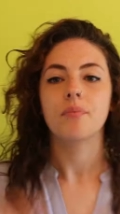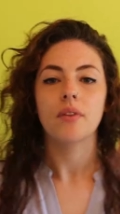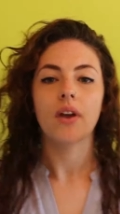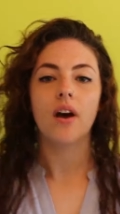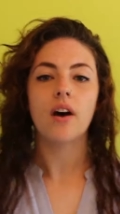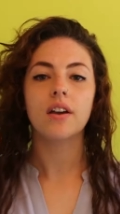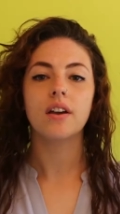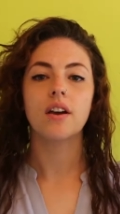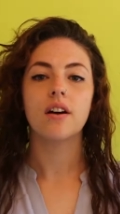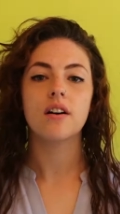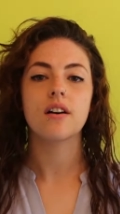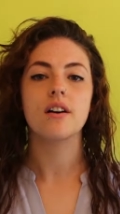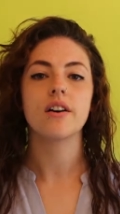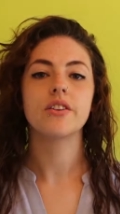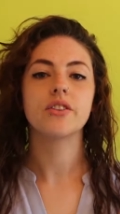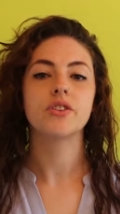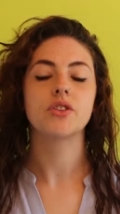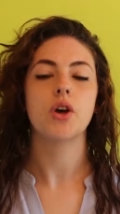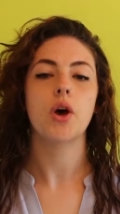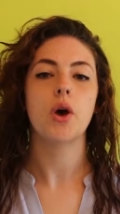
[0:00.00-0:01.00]
Hi
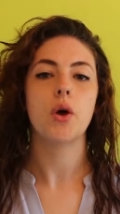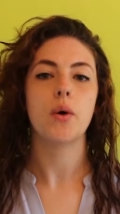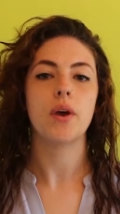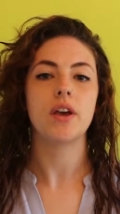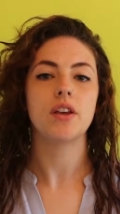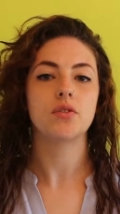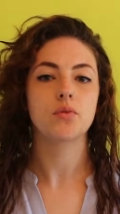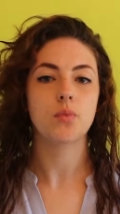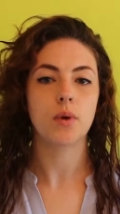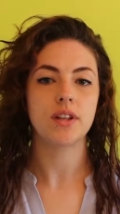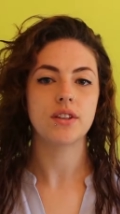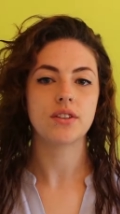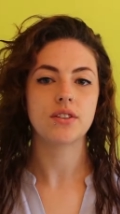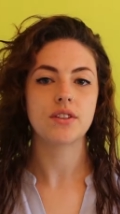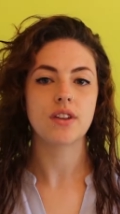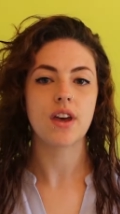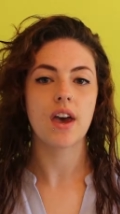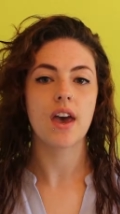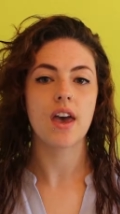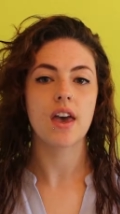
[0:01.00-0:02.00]
guys, so it's
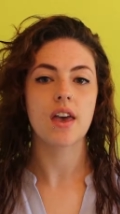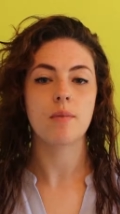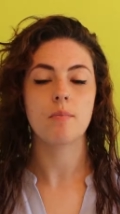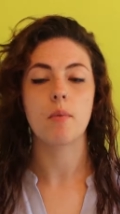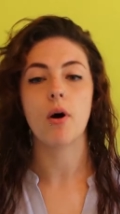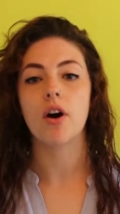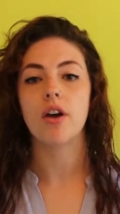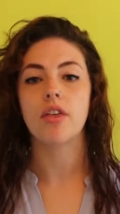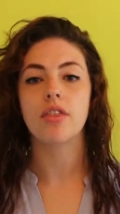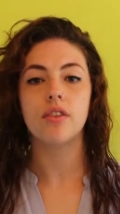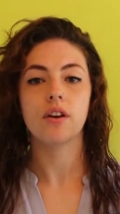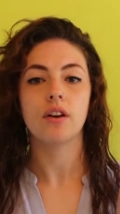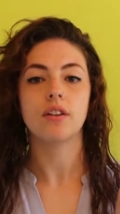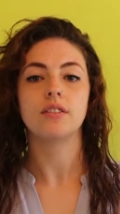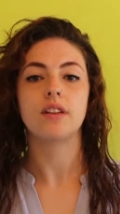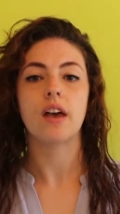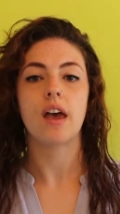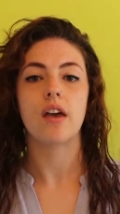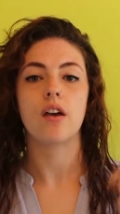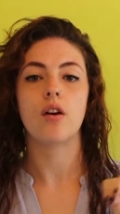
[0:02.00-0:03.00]
Wednesday, my third
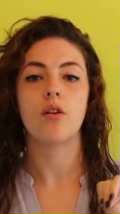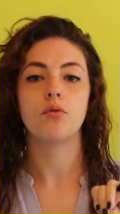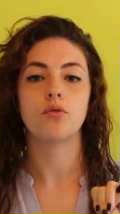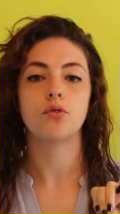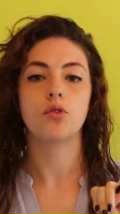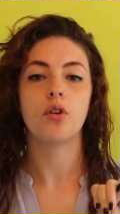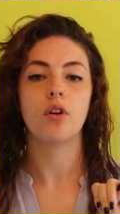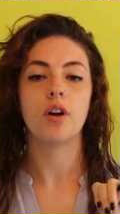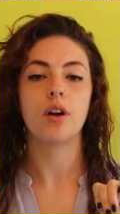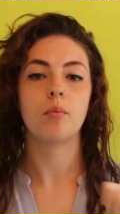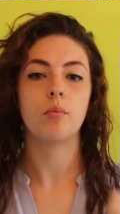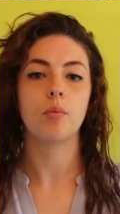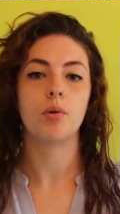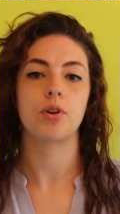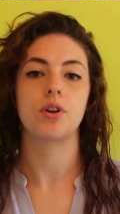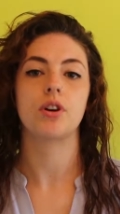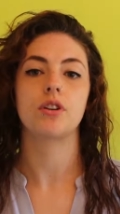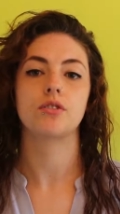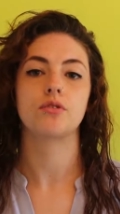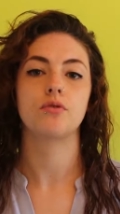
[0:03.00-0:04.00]
day of trying
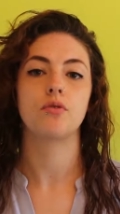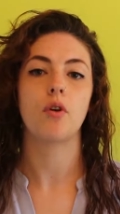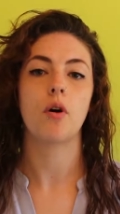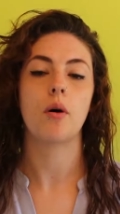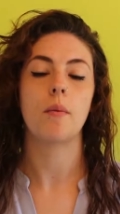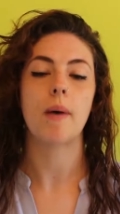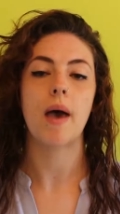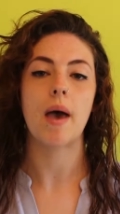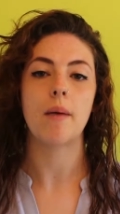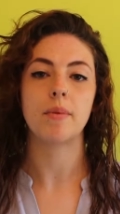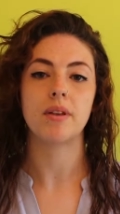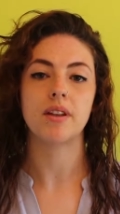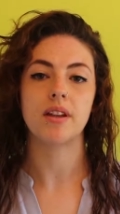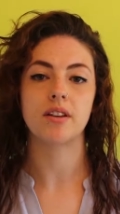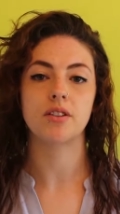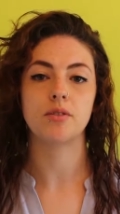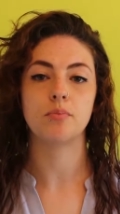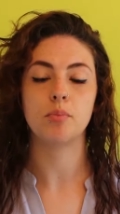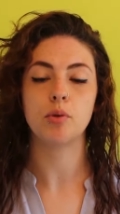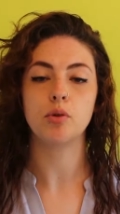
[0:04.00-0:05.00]
products from
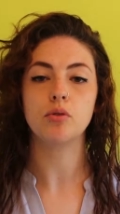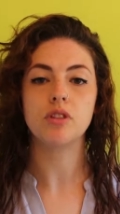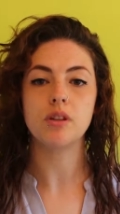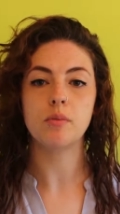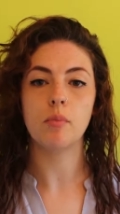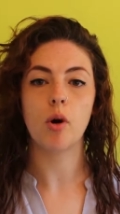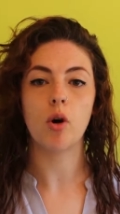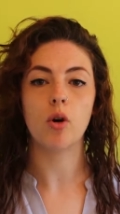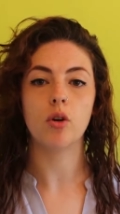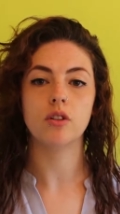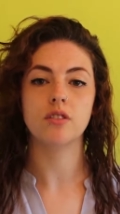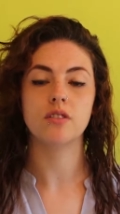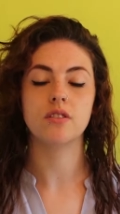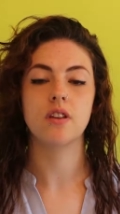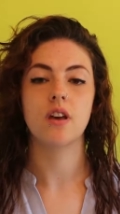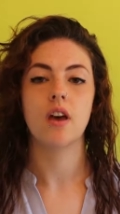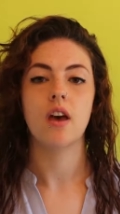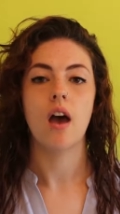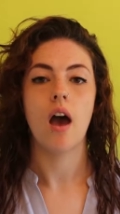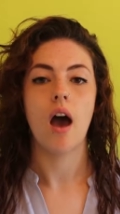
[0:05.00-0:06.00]
M&S Beauty
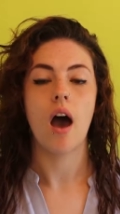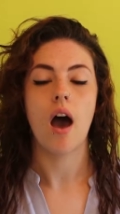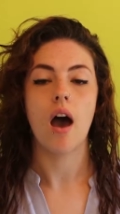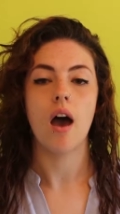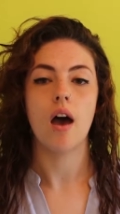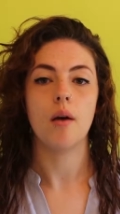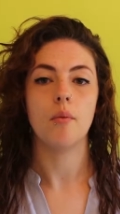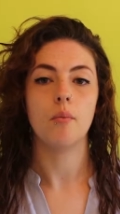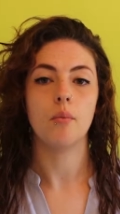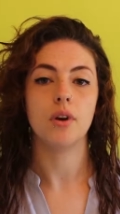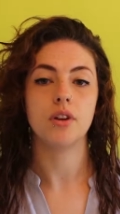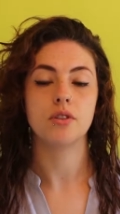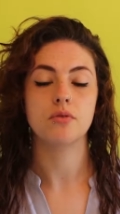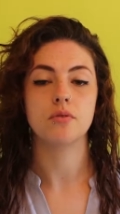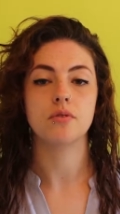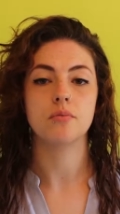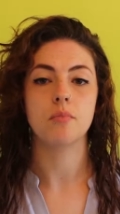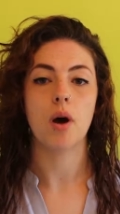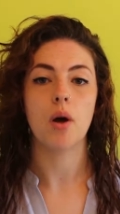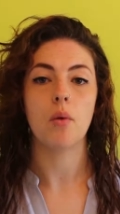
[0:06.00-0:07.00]
Box, which
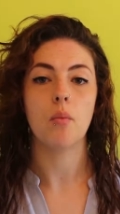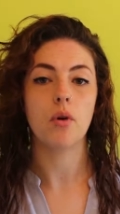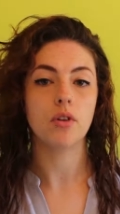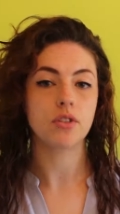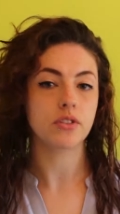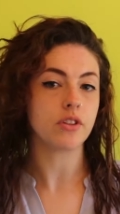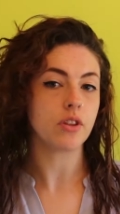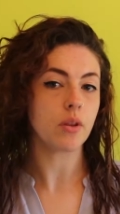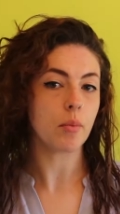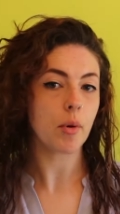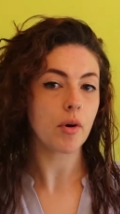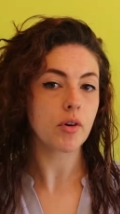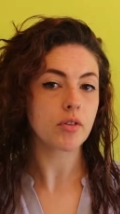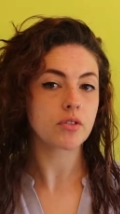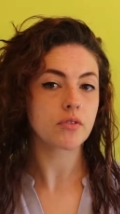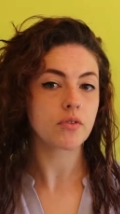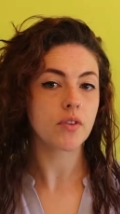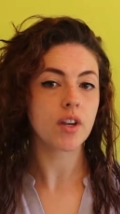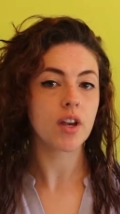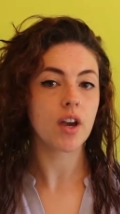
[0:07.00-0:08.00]
was my What's in the
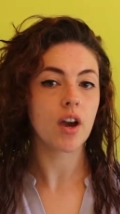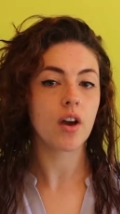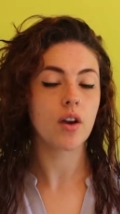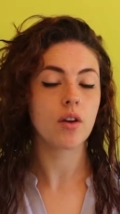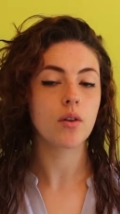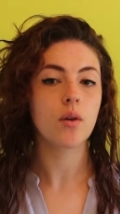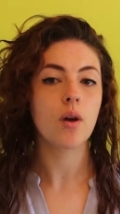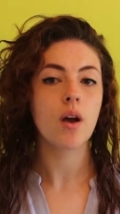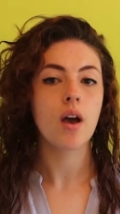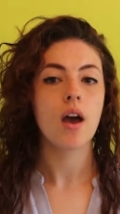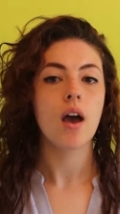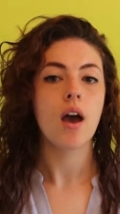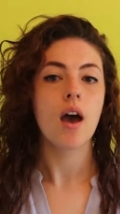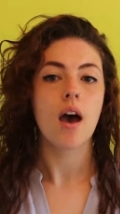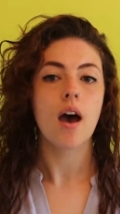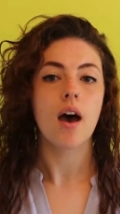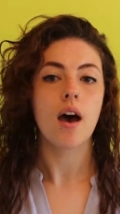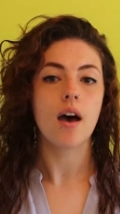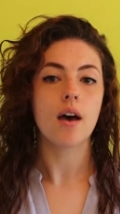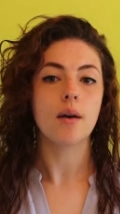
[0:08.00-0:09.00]
Box video.
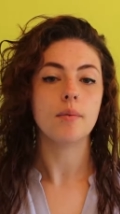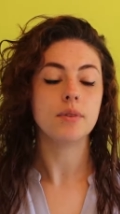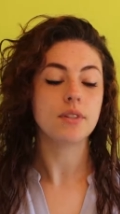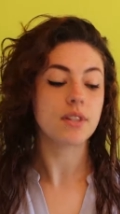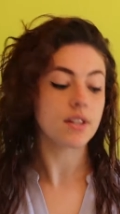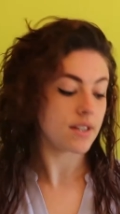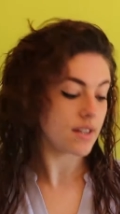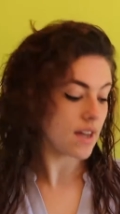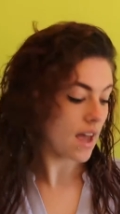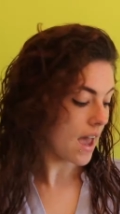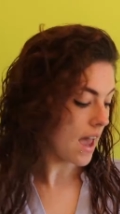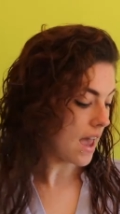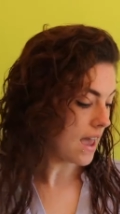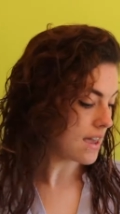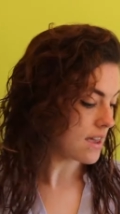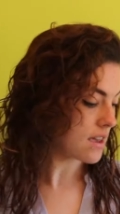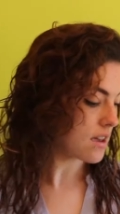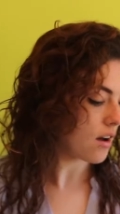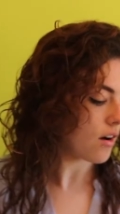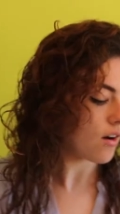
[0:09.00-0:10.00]

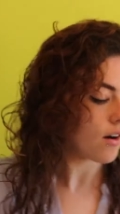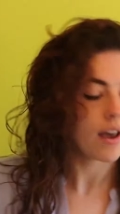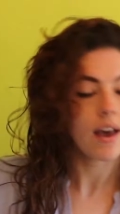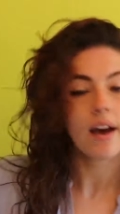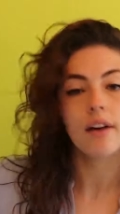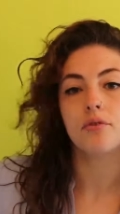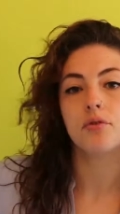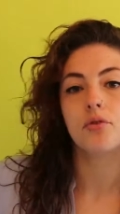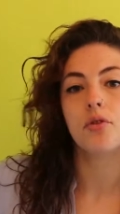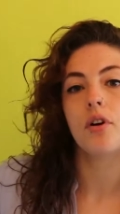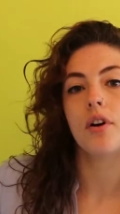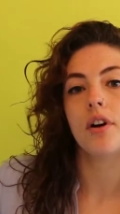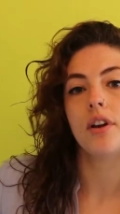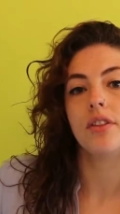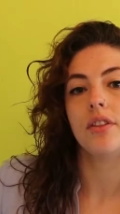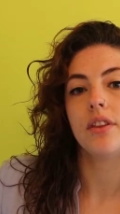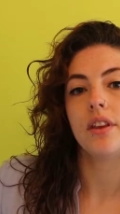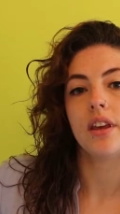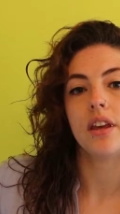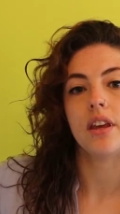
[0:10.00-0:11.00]
Today I have
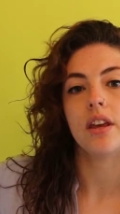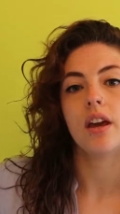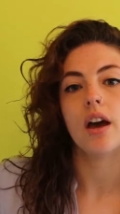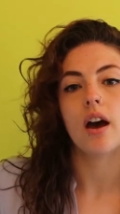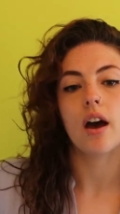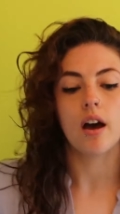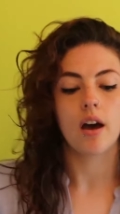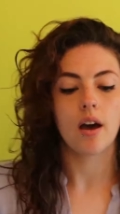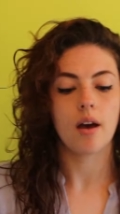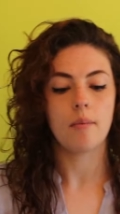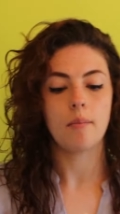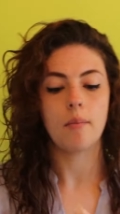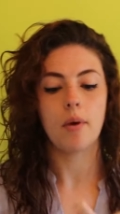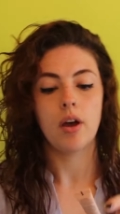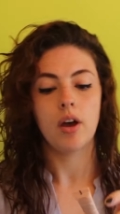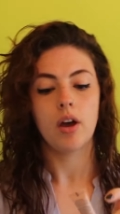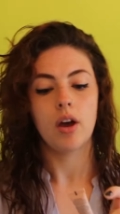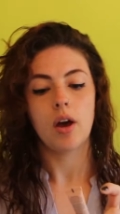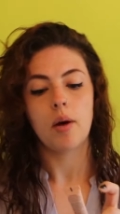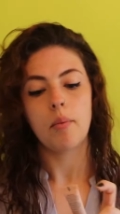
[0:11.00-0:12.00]
tried the
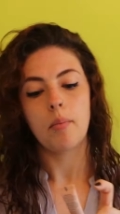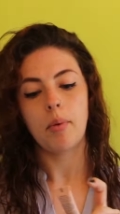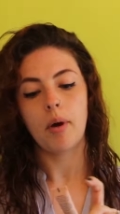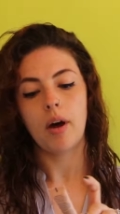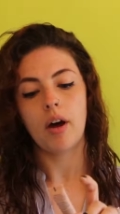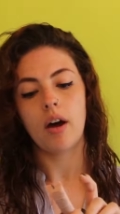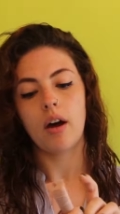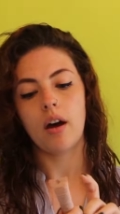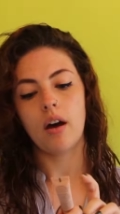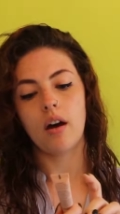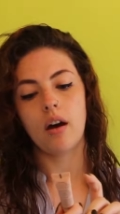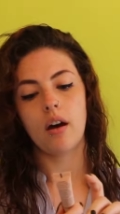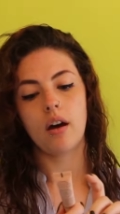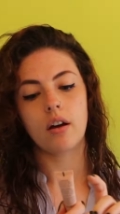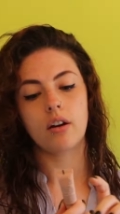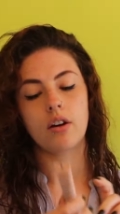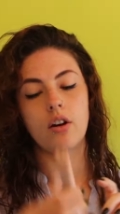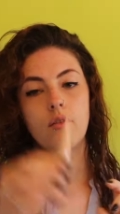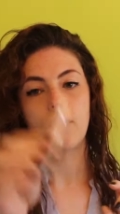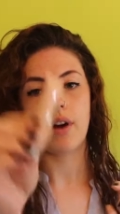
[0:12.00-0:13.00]

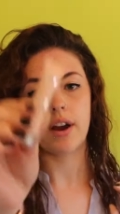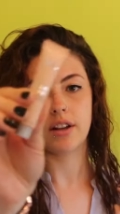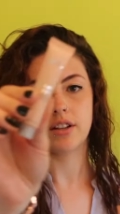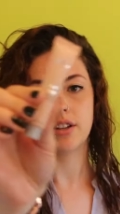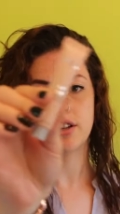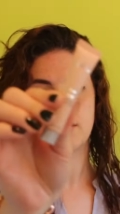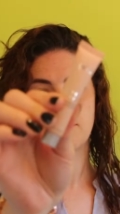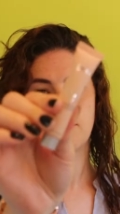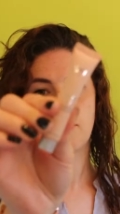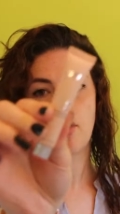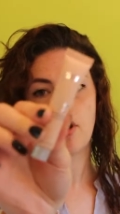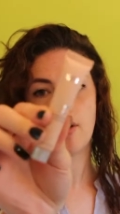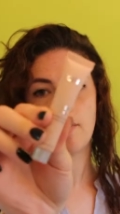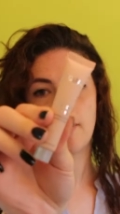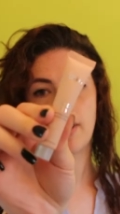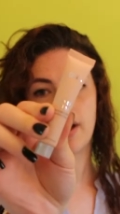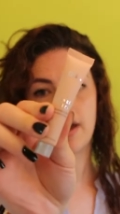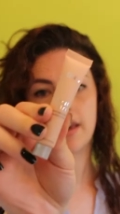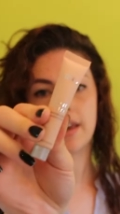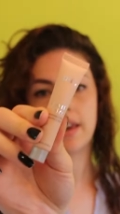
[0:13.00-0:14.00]
correcting
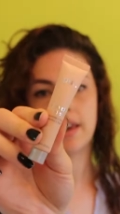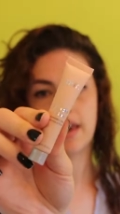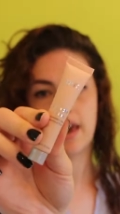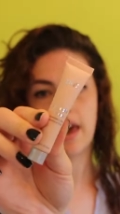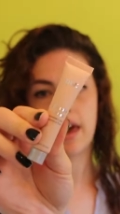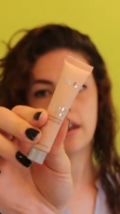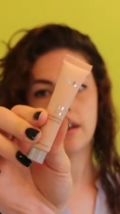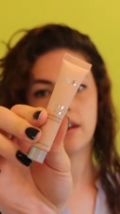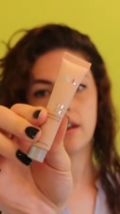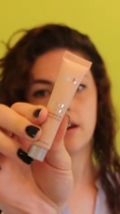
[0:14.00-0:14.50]
primer again